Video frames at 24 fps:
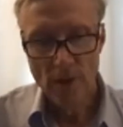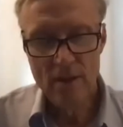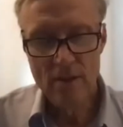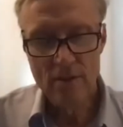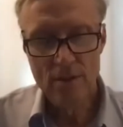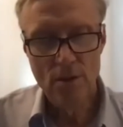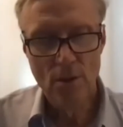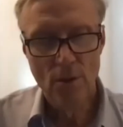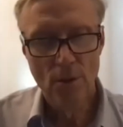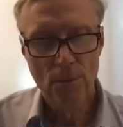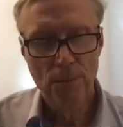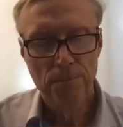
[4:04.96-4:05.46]

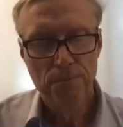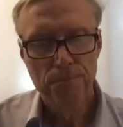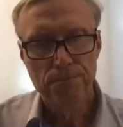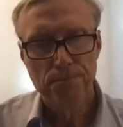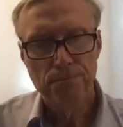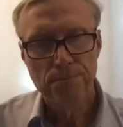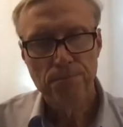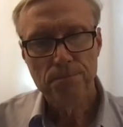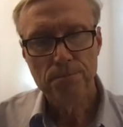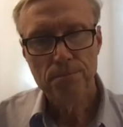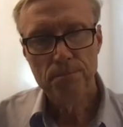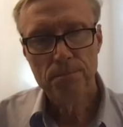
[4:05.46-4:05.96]
so
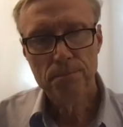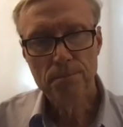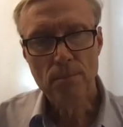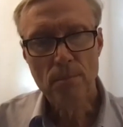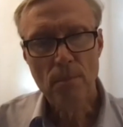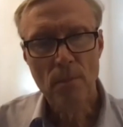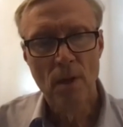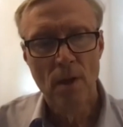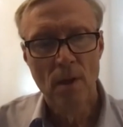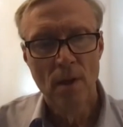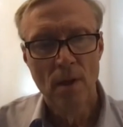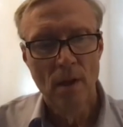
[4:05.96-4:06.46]

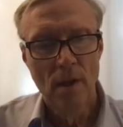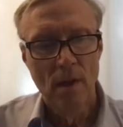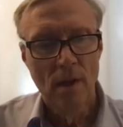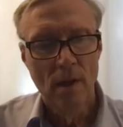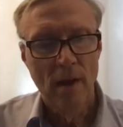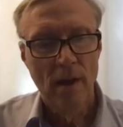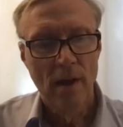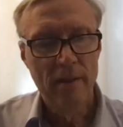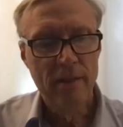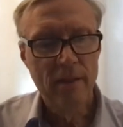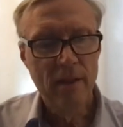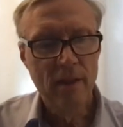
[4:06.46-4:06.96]

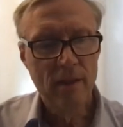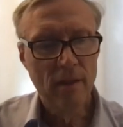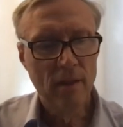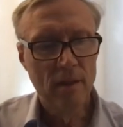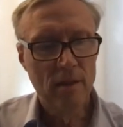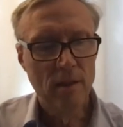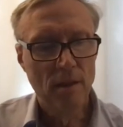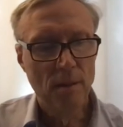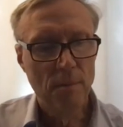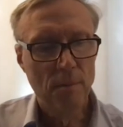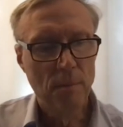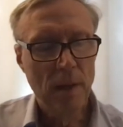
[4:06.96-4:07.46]
I think
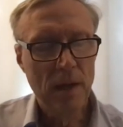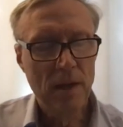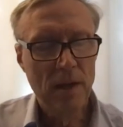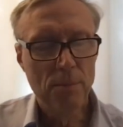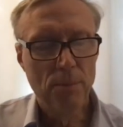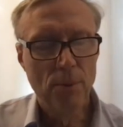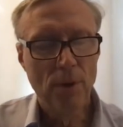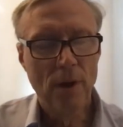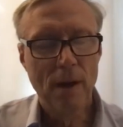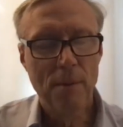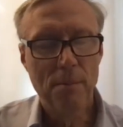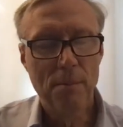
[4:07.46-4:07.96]
that the main
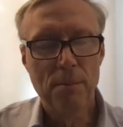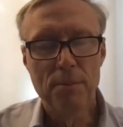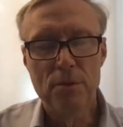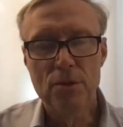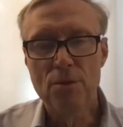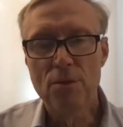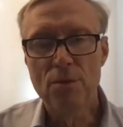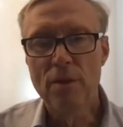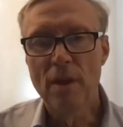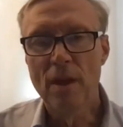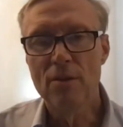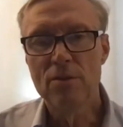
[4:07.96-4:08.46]
problem in
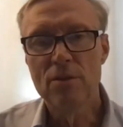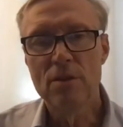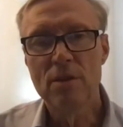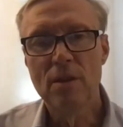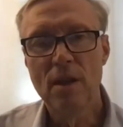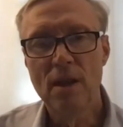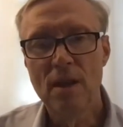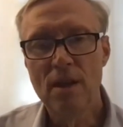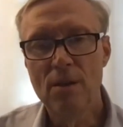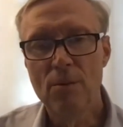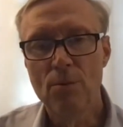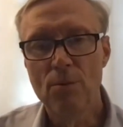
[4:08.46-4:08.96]

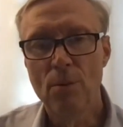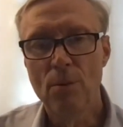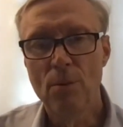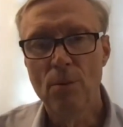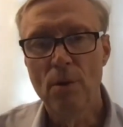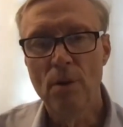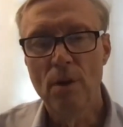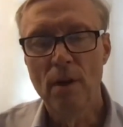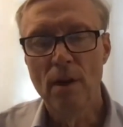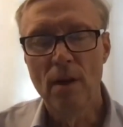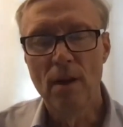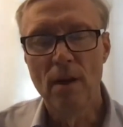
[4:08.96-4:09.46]
2008
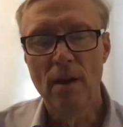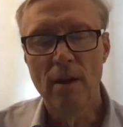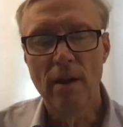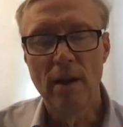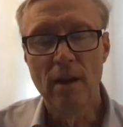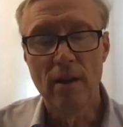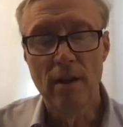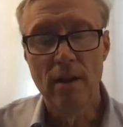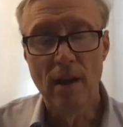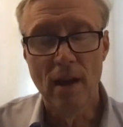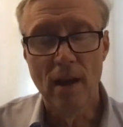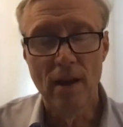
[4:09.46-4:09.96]

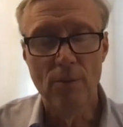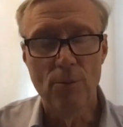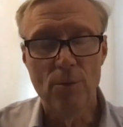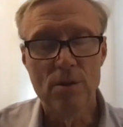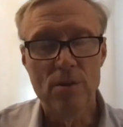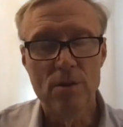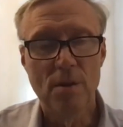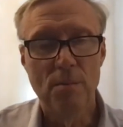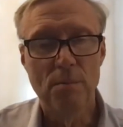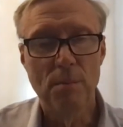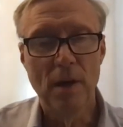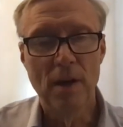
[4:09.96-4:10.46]
and 9 was
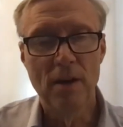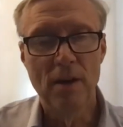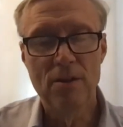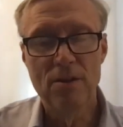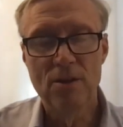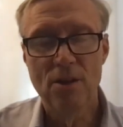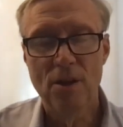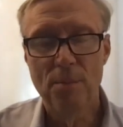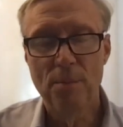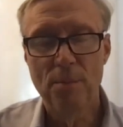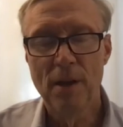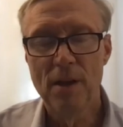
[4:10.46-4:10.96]
that
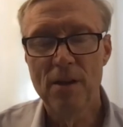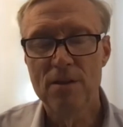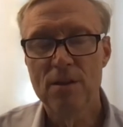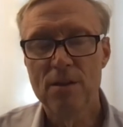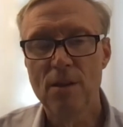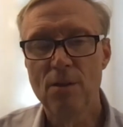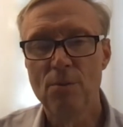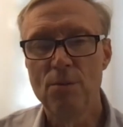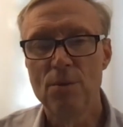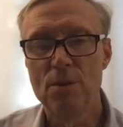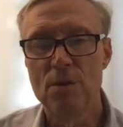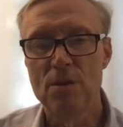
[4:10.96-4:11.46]
monetary
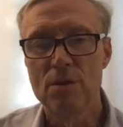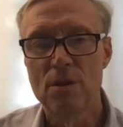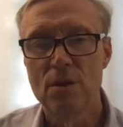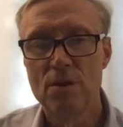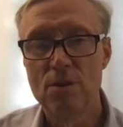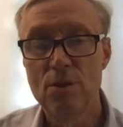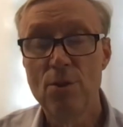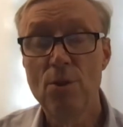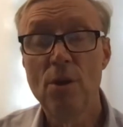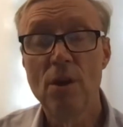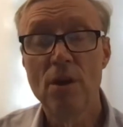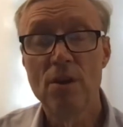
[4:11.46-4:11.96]
policy was
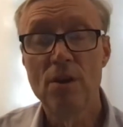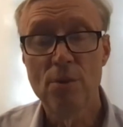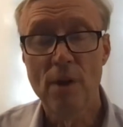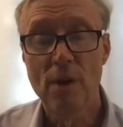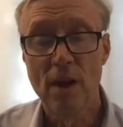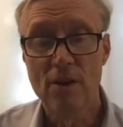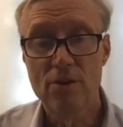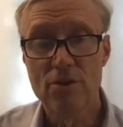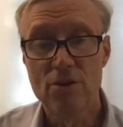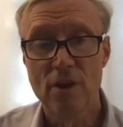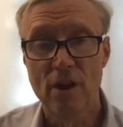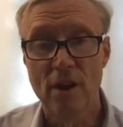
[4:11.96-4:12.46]
too
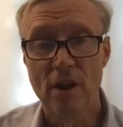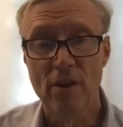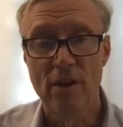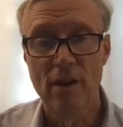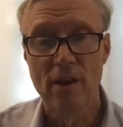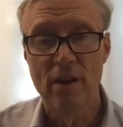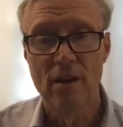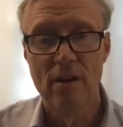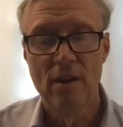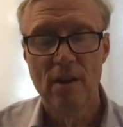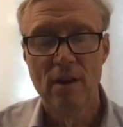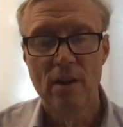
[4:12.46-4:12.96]

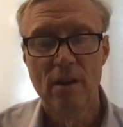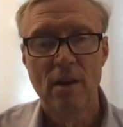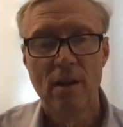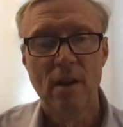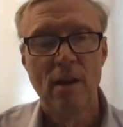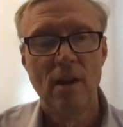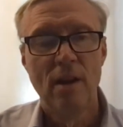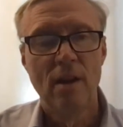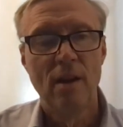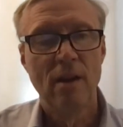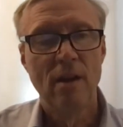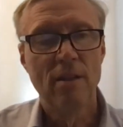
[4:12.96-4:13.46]
contractionary.
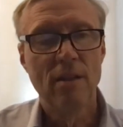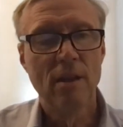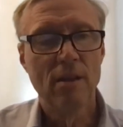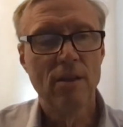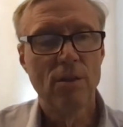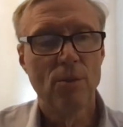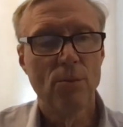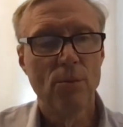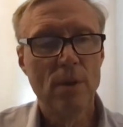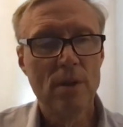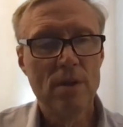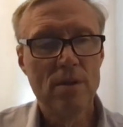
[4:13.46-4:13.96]
And I think
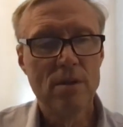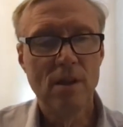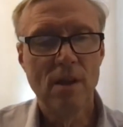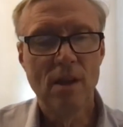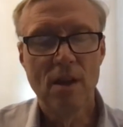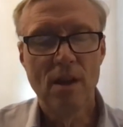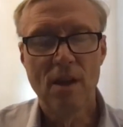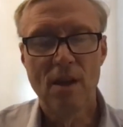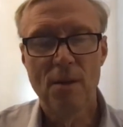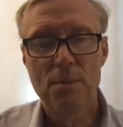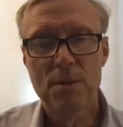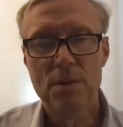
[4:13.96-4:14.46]
the reason
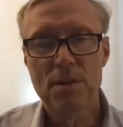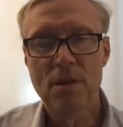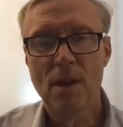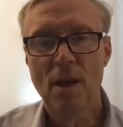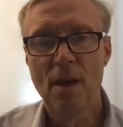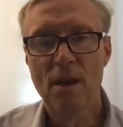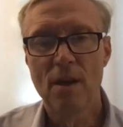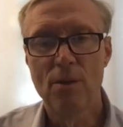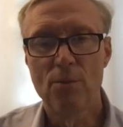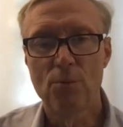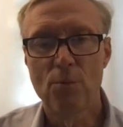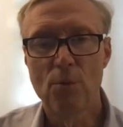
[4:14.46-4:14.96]
economists
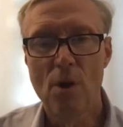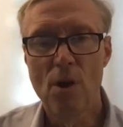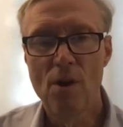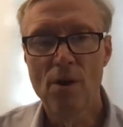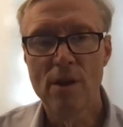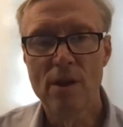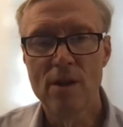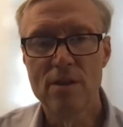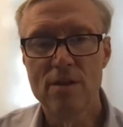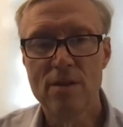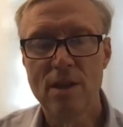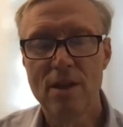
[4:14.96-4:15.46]
got it
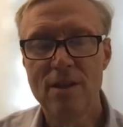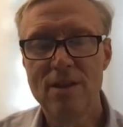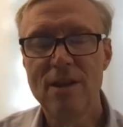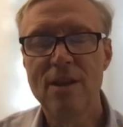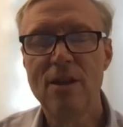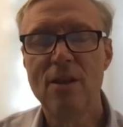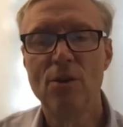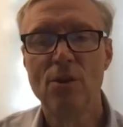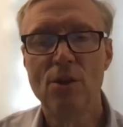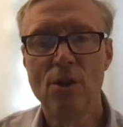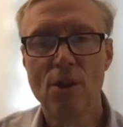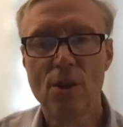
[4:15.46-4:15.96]
wrong is it
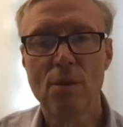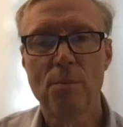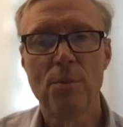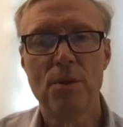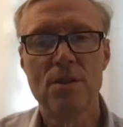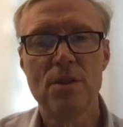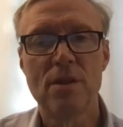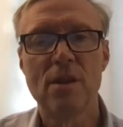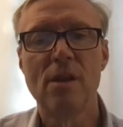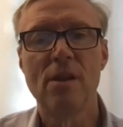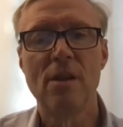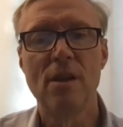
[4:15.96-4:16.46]
didn't look
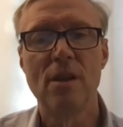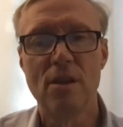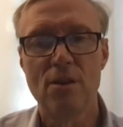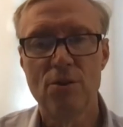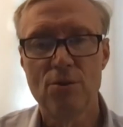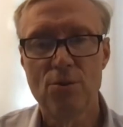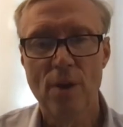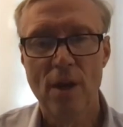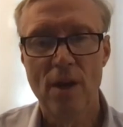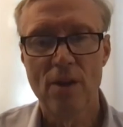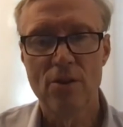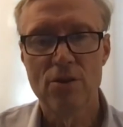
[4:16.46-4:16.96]
particularly
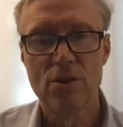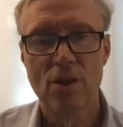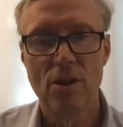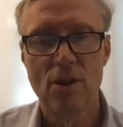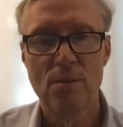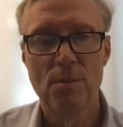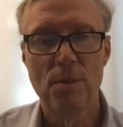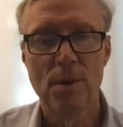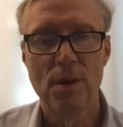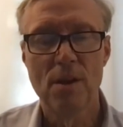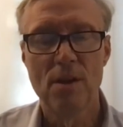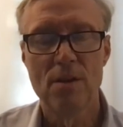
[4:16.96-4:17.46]

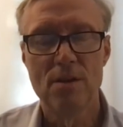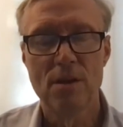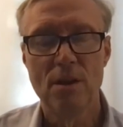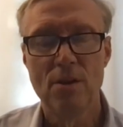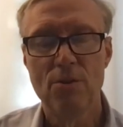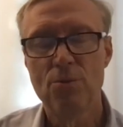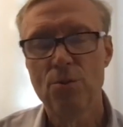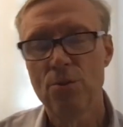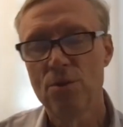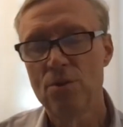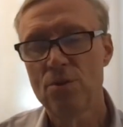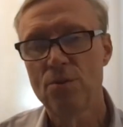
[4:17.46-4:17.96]
contractionary because
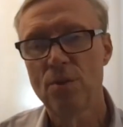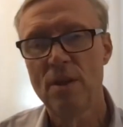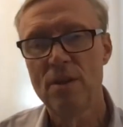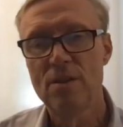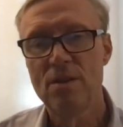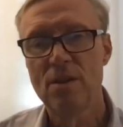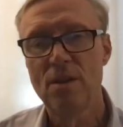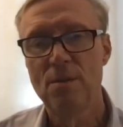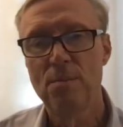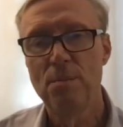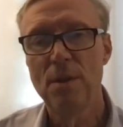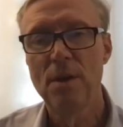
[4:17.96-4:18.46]
interest
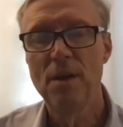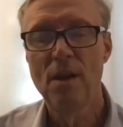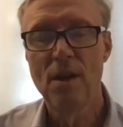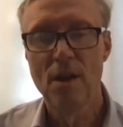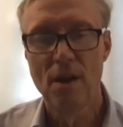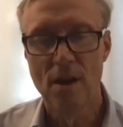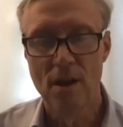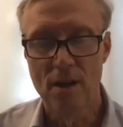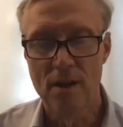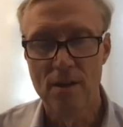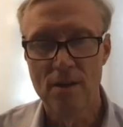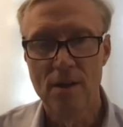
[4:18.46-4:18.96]
rates had been
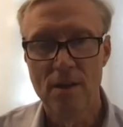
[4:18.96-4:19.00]
cut.